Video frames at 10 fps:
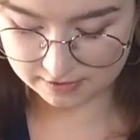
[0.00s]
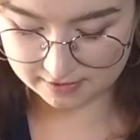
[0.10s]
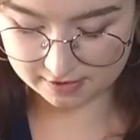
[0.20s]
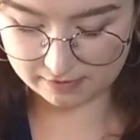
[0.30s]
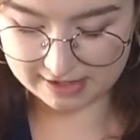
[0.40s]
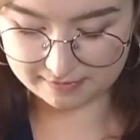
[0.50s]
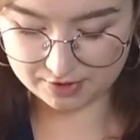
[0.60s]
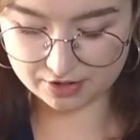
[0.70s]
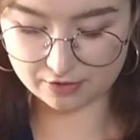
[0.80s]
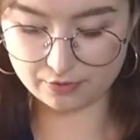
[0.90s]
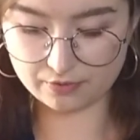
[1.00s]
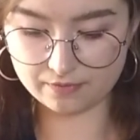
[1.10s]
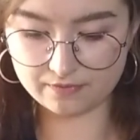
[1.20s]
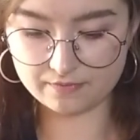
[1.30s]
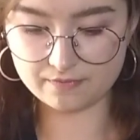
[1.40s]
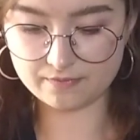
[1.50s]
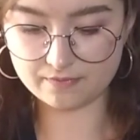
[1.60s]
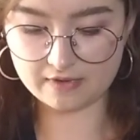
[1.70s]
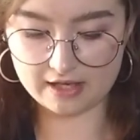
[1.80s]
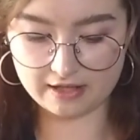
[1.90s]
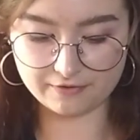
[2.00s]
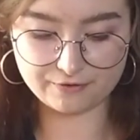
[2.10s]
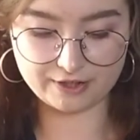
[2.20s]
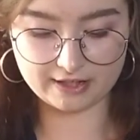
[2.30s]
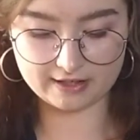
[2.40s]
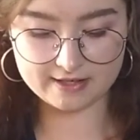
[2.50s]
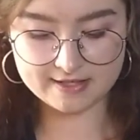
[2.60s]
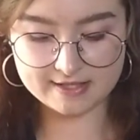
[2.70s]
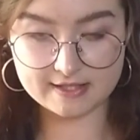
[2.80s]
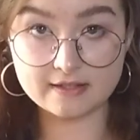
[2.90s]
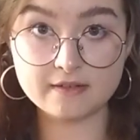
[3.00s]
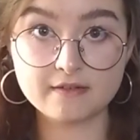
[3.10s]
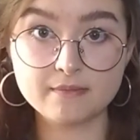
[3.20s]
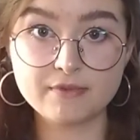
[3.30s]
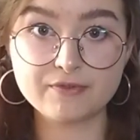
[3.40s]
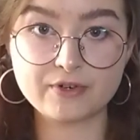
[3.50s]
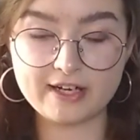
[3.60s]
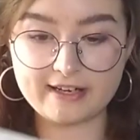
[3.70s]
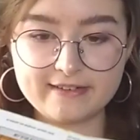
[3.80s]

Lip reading: so let me show you all three cards before I